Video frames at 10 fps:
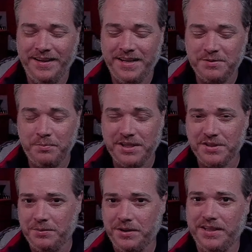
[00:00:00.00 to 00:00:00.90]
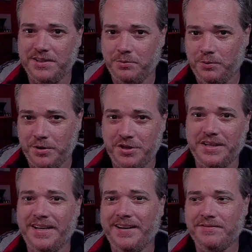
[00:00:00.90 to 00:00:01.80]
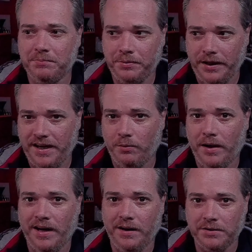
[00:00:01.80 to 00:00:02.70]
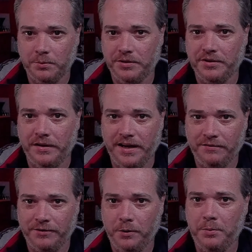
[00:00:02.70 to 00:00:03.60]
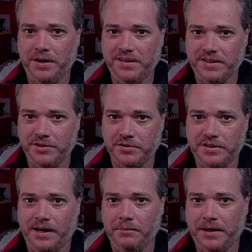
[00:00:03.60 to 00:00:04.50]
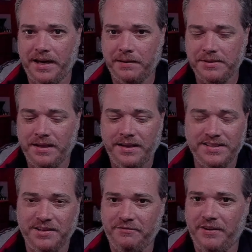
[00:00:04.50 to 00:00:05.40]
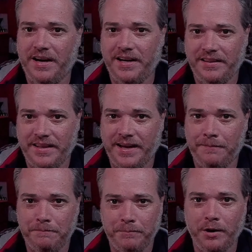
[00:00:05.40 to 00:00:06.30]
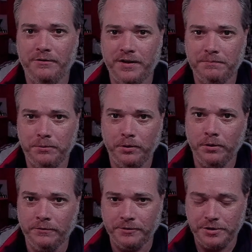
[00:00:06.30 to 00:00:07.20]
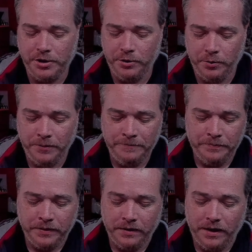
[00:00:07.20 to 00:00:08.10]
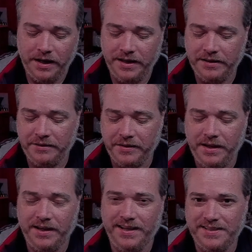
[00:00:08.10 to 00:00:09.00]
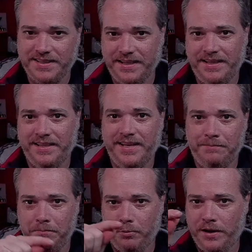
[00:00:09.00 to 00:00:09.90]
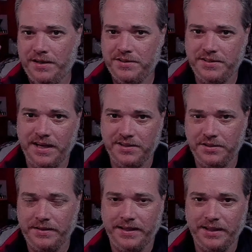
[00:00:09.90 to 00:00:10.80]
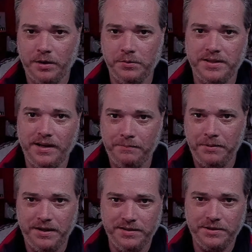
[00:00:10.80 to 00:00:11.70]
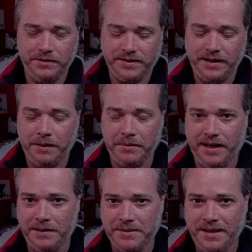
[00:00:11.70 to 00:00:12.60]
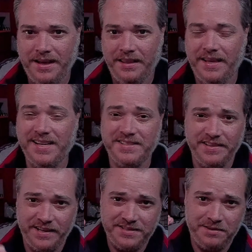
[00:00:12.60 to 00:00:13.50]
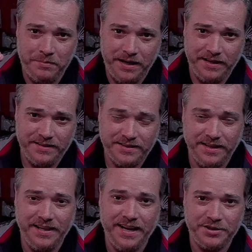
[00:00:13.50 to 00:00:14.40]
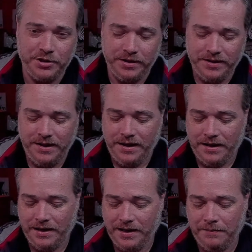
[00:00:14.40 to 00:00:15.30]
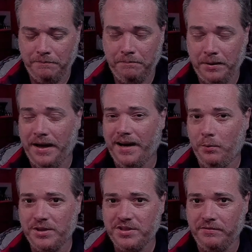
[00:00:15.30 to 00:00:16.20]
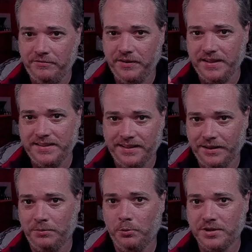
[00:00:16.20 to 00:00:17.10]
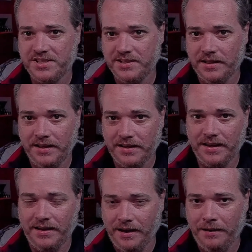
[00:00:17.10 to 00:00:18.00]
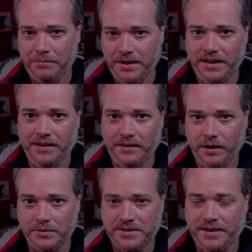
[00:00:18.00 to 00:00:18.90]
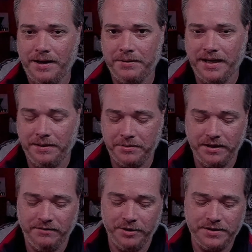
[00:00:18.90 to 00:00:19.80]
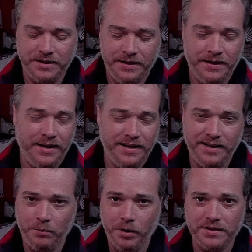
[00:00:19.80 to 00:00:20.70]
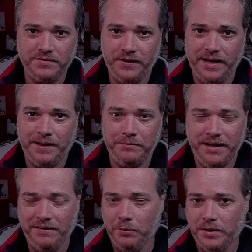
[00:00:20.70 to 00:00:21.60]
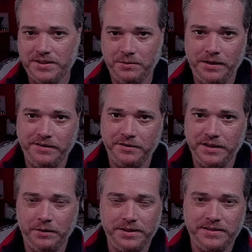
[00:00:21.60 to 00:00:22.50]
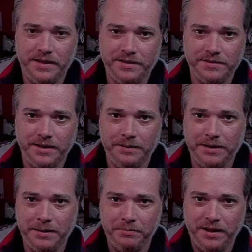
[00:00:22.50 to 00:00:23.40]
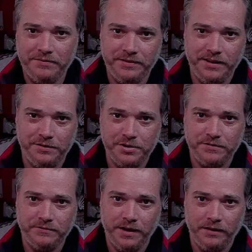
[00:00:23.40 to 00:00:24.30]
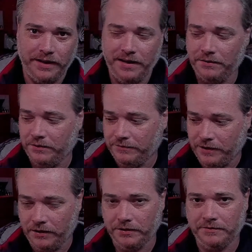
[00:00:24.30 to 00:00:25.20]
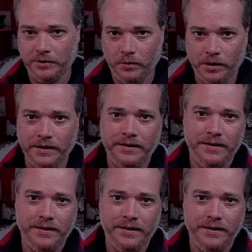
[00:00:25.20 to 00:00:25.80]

especially with this one where you kind of have to play around with your airflow pins and your top caps to find that perfect pull for you. Another thing is kind of that bridge section that goes up into the top caps. That's there to make connection. But I wish it fit a little more snug up in those top cap covers. It works fine, but every once in a while you'll go to take your top cap off. It'll just fall out or fall on the floor.